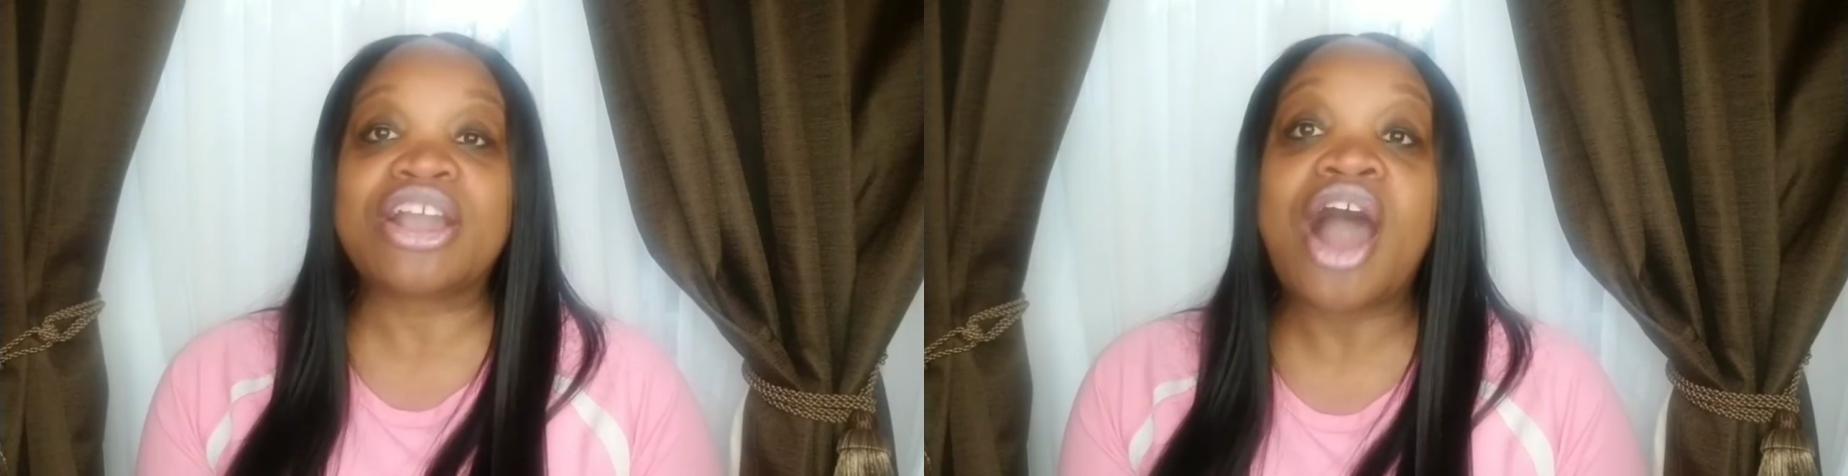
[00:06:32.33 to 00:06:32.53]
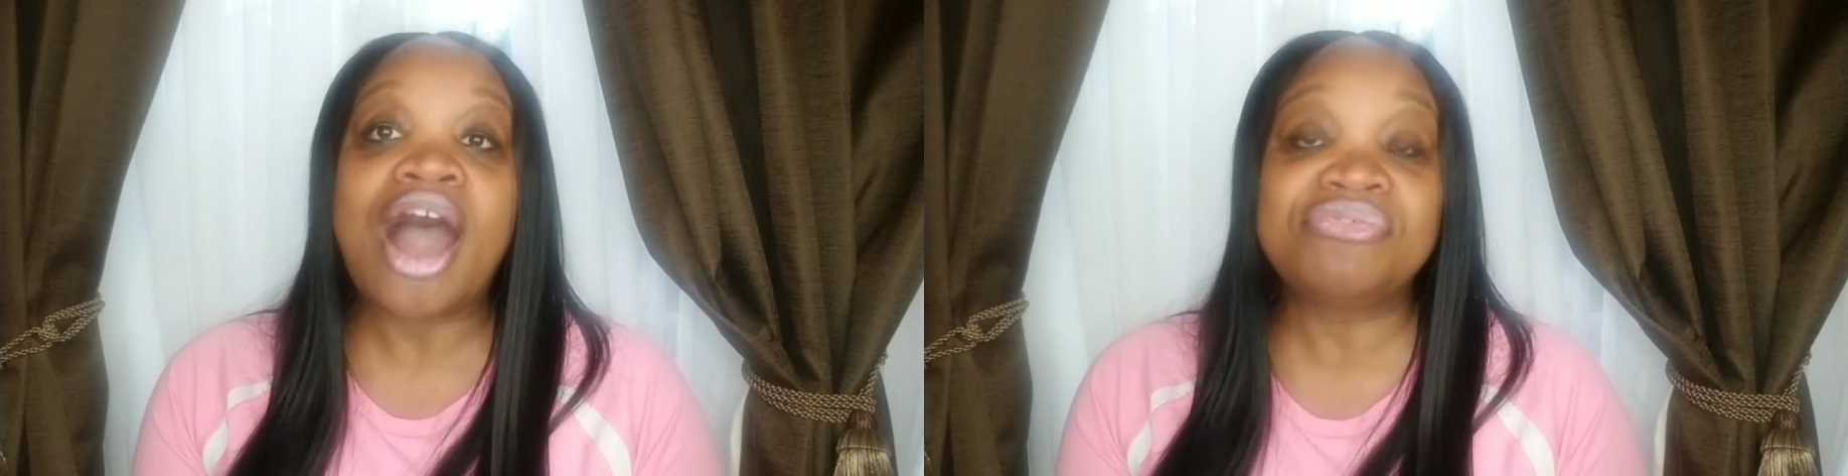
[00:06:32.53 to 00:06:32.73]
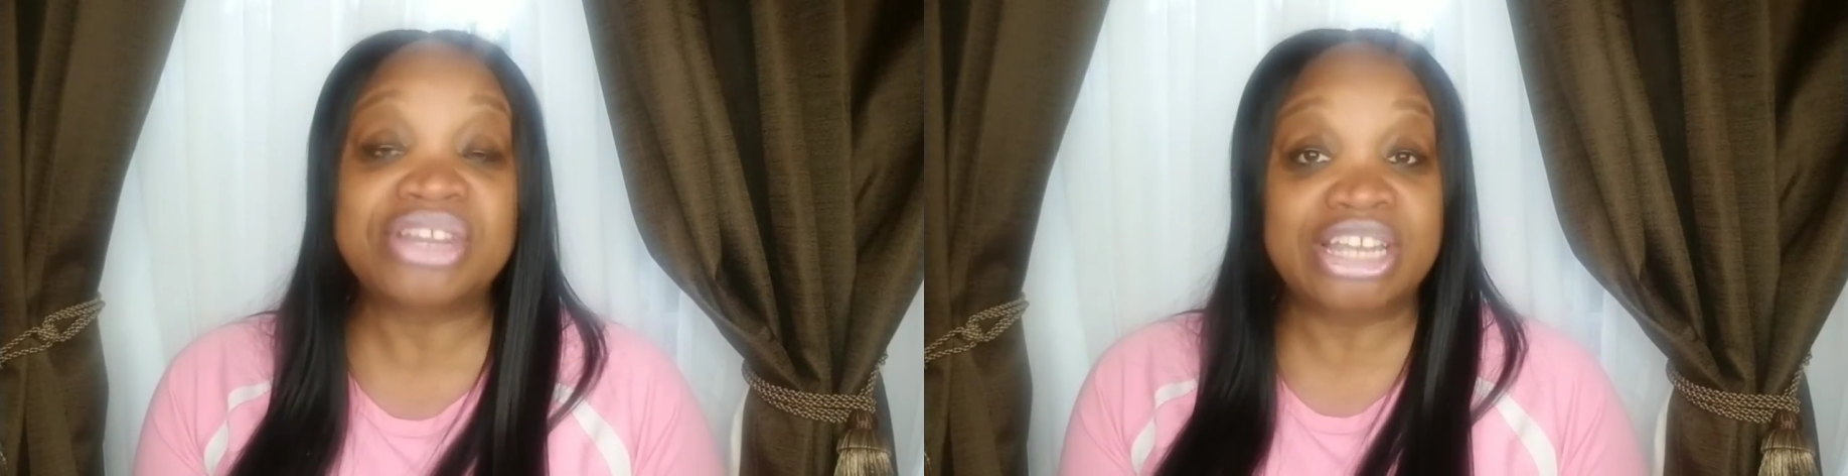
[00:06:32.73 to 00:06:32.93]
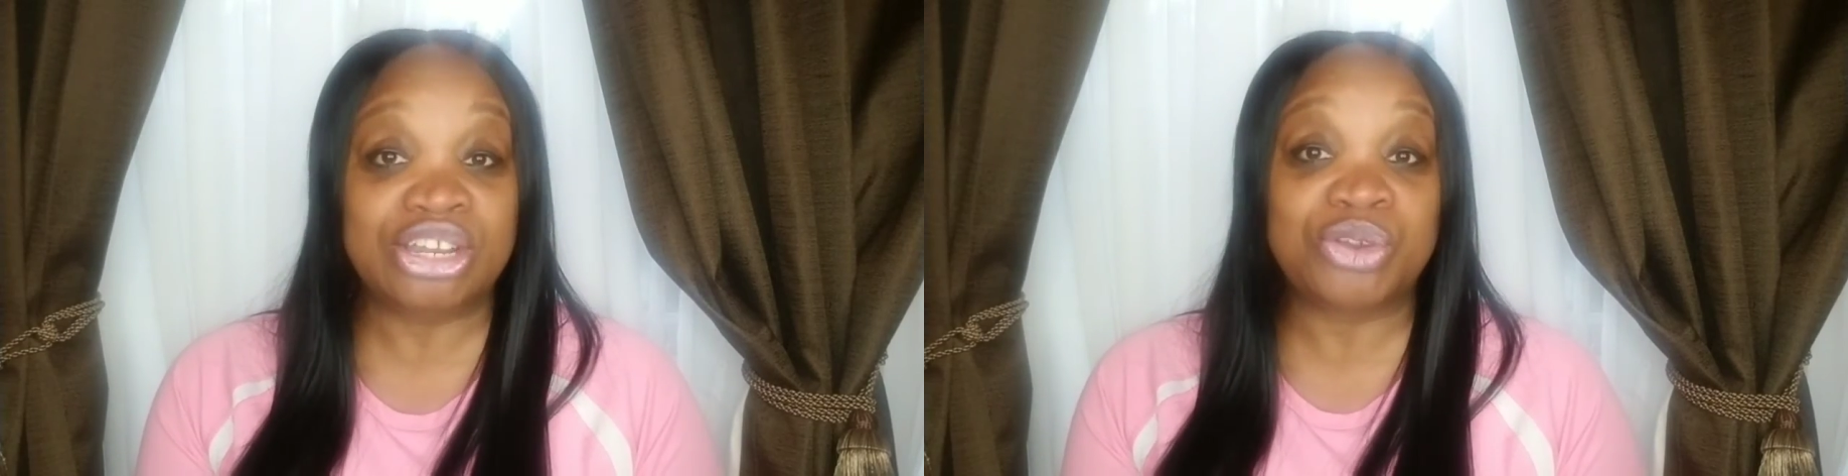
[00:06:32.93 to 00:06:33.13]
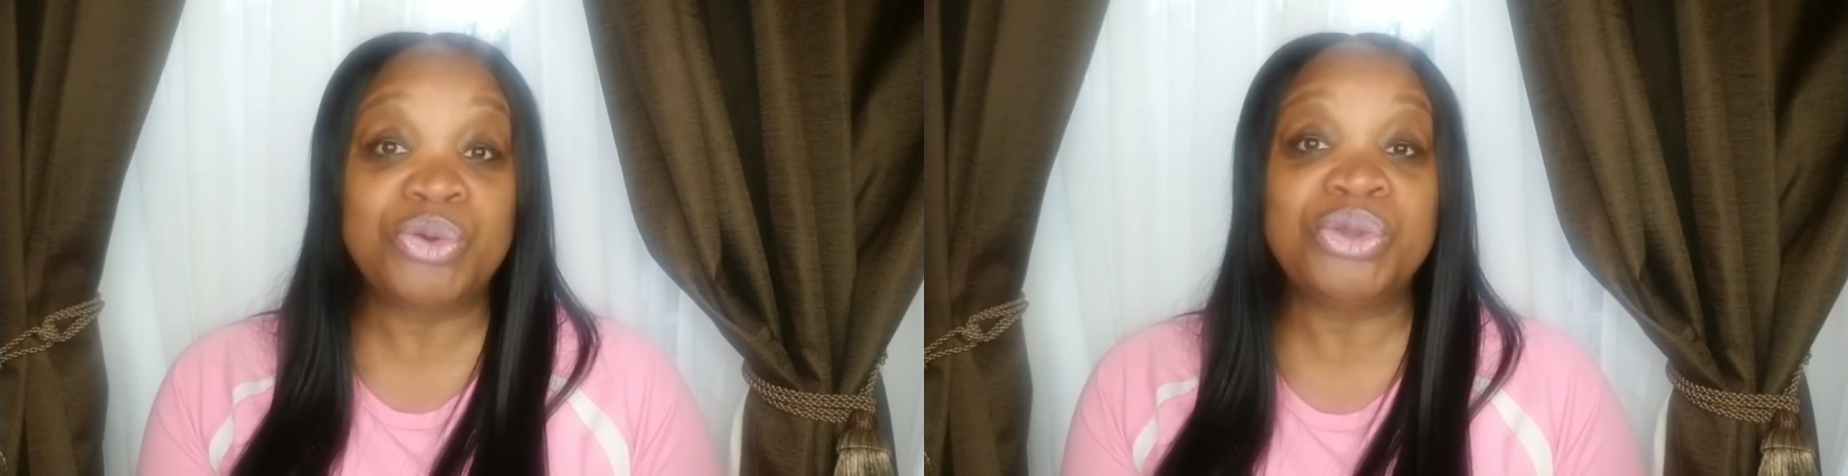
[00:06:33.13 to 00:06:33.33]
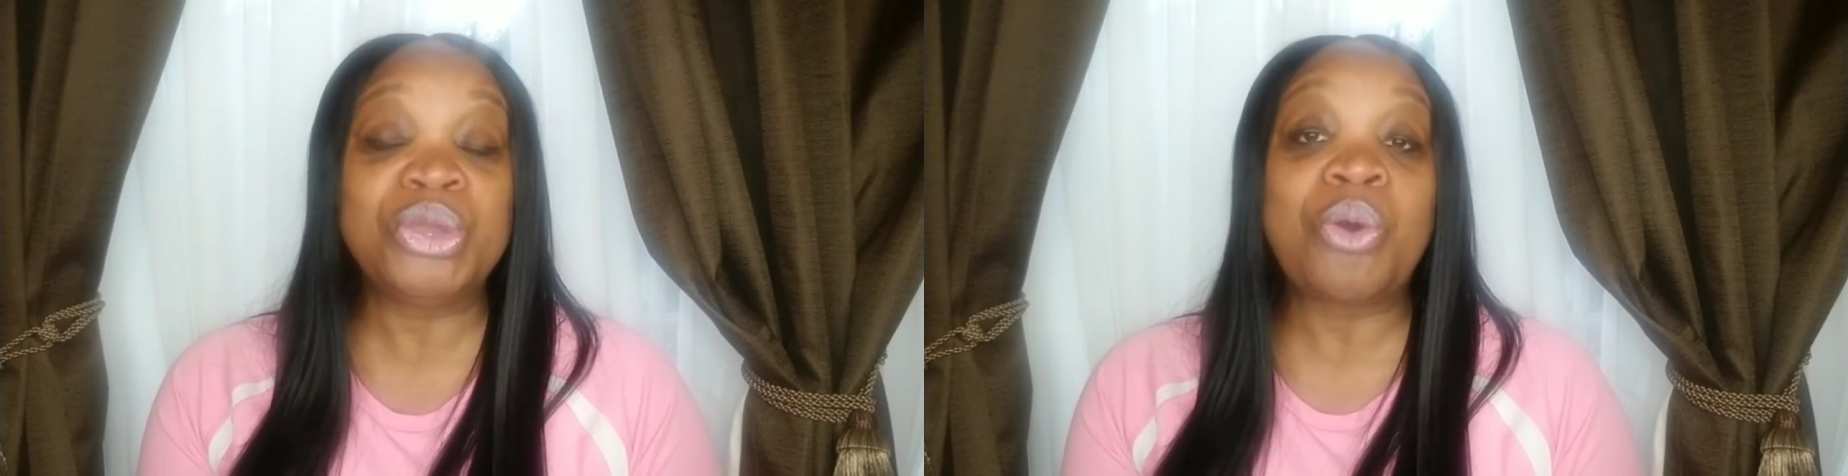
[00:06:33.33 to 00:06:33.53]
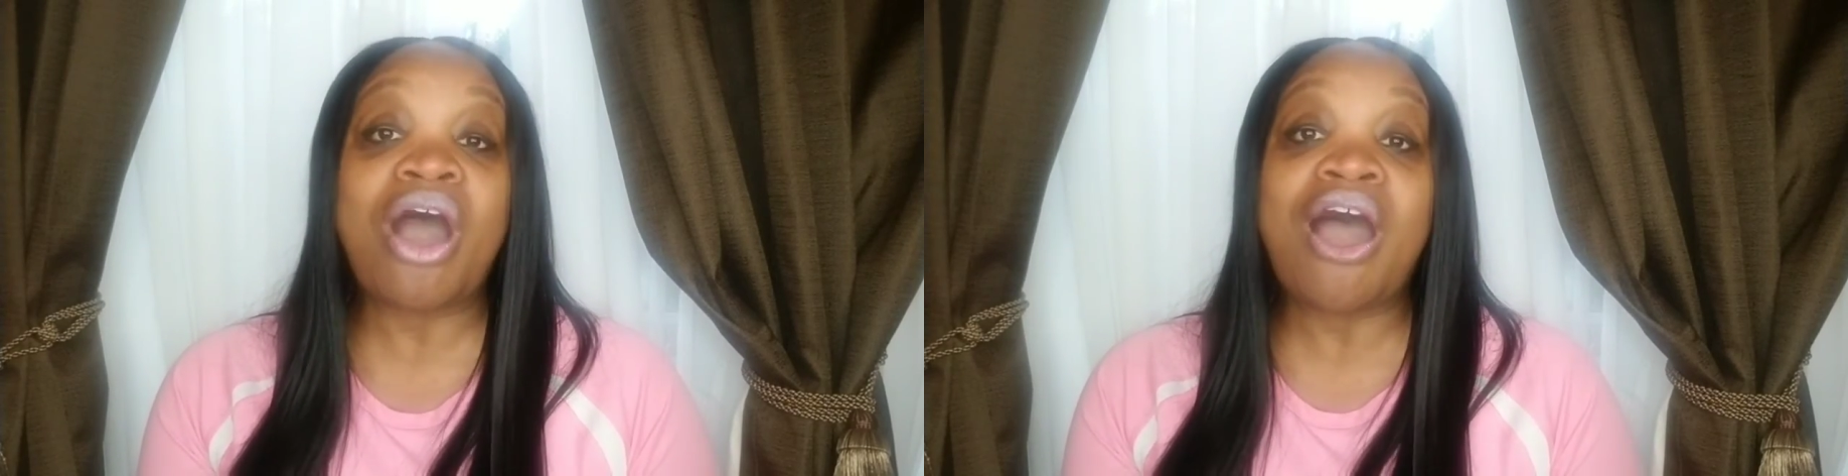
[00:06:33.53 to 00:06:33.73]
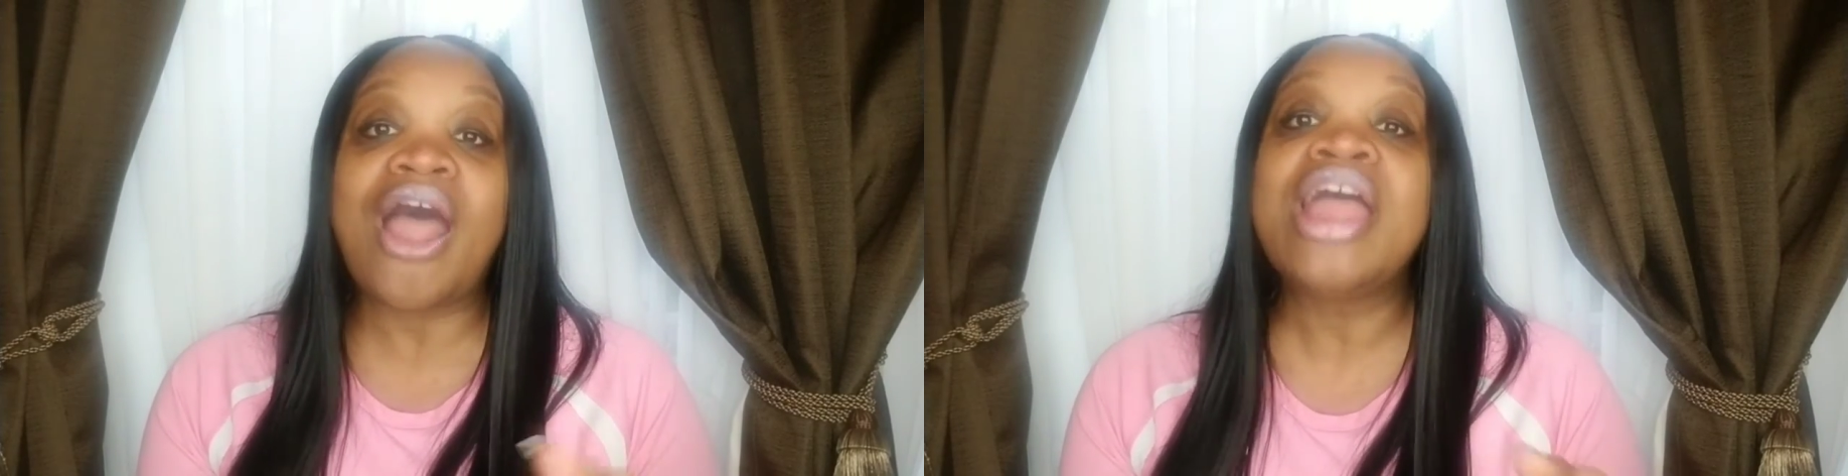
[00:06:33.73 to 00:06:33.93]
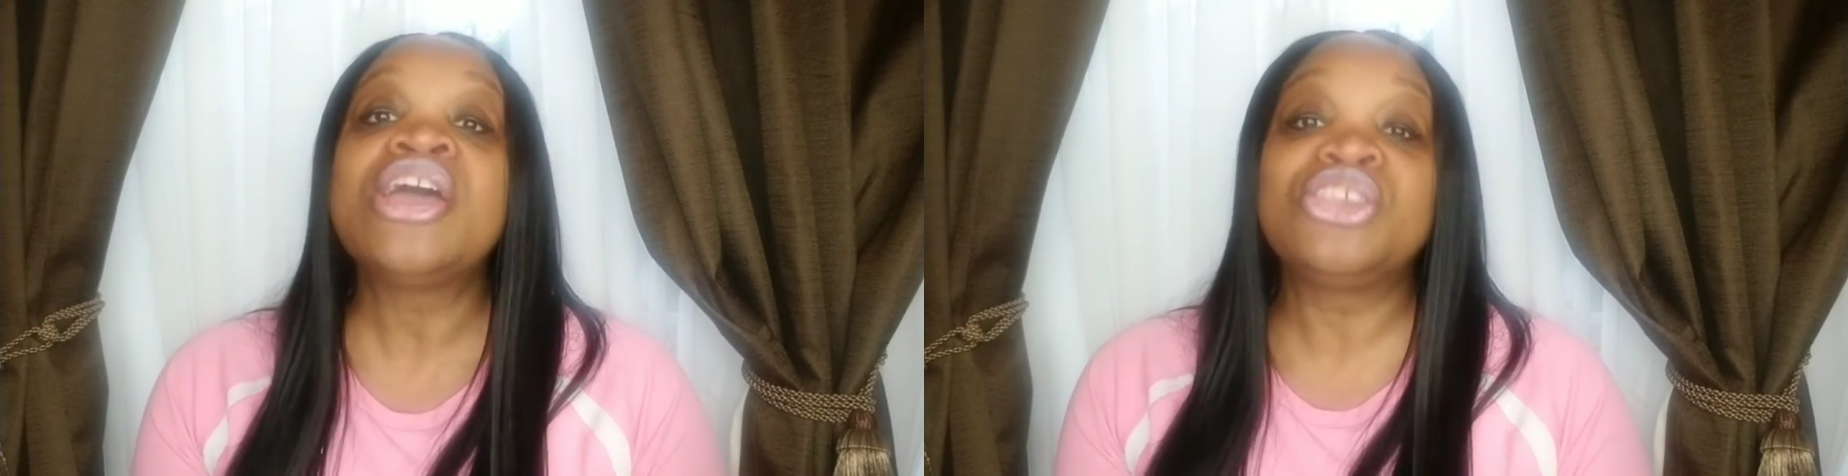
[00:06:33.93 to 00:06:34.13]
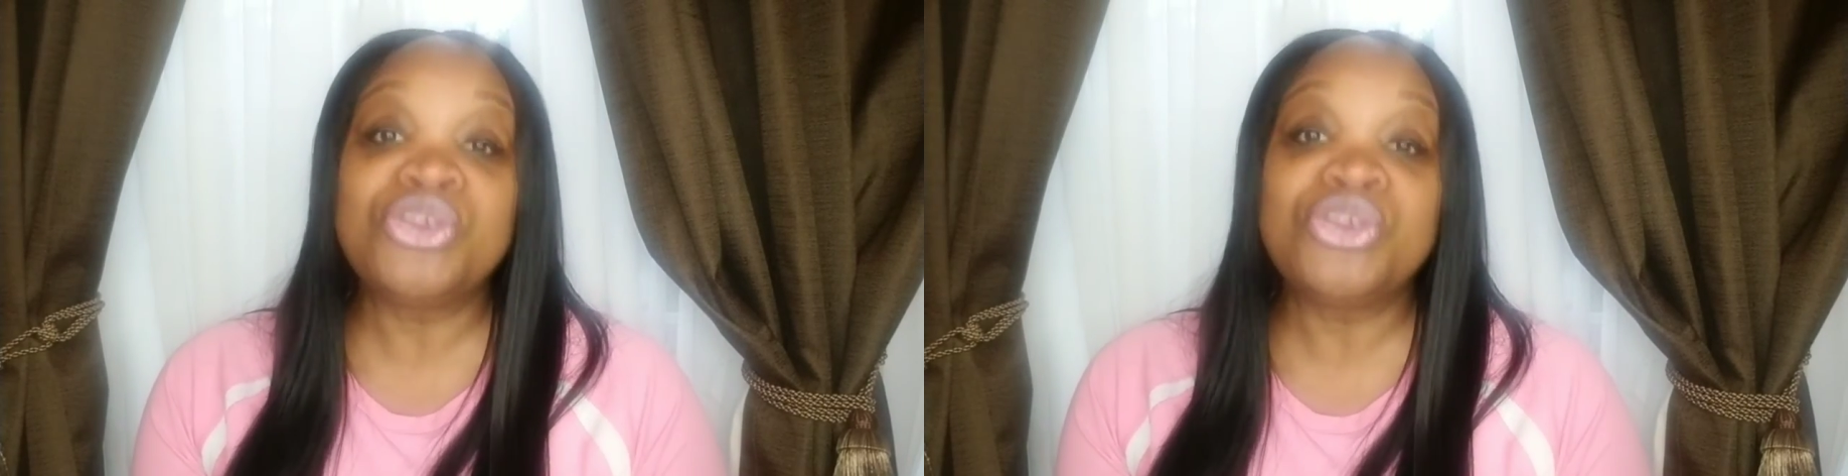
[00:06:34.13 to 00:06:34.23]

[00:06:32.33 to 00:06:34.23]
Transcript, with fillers: confident in who you are.